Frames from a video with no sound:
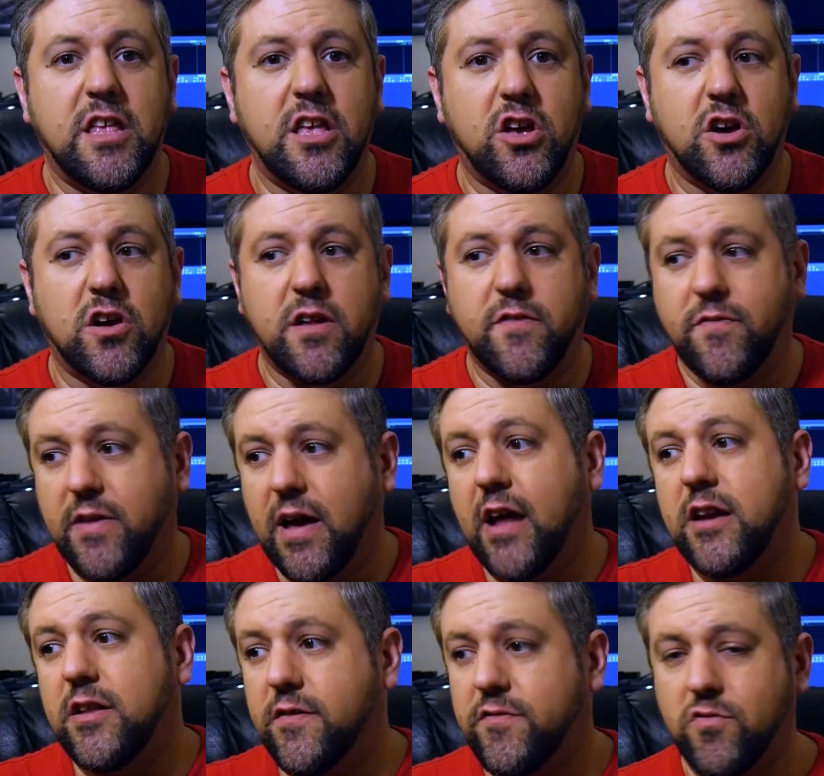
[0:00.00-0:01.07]
he could have
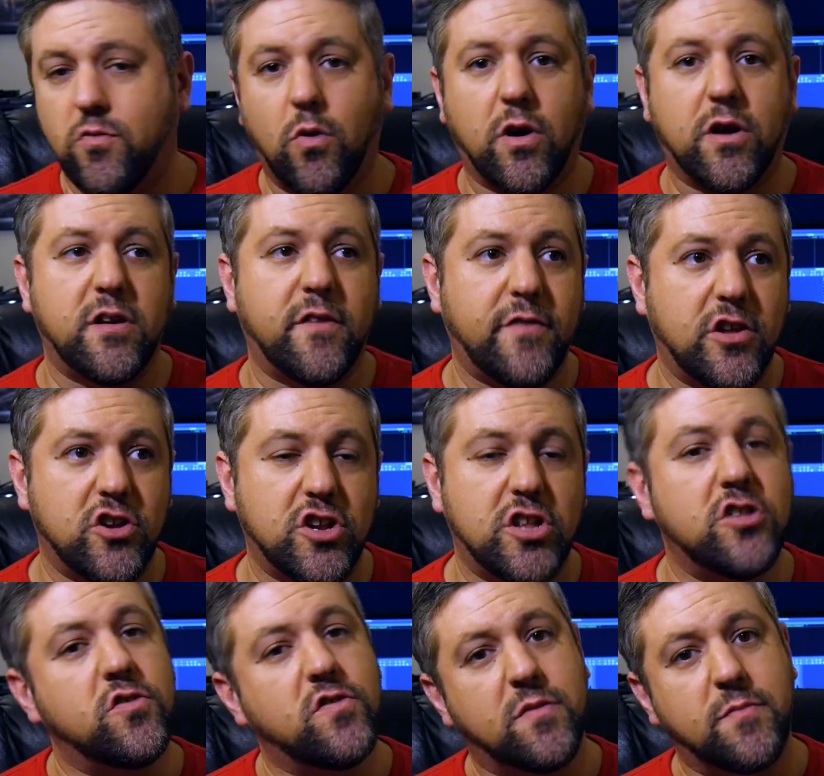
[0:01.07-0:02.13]
gotten enough torque, enough energy
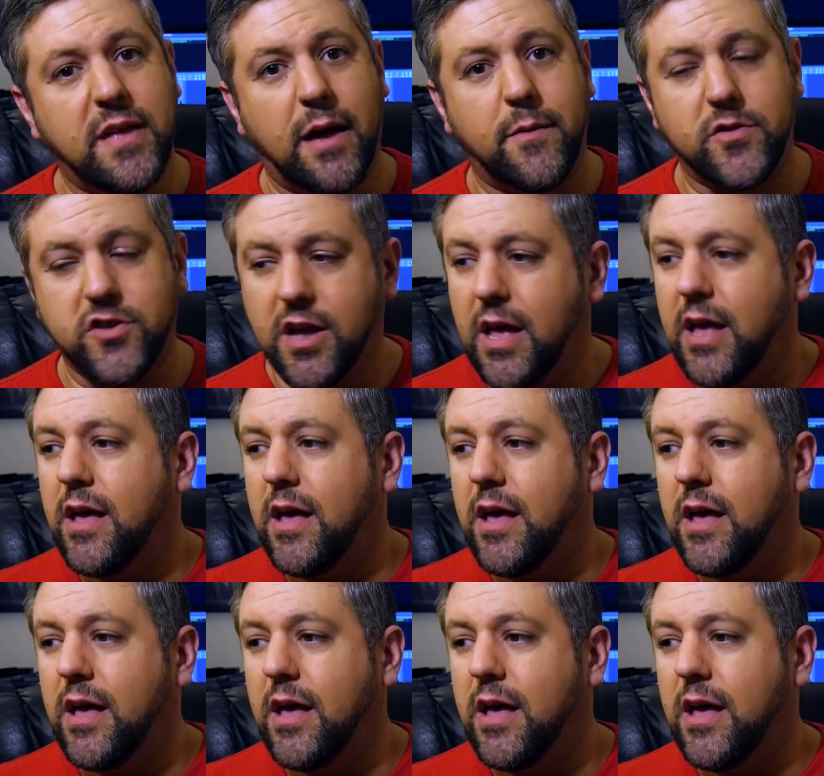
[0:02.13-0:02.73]
to do some damage,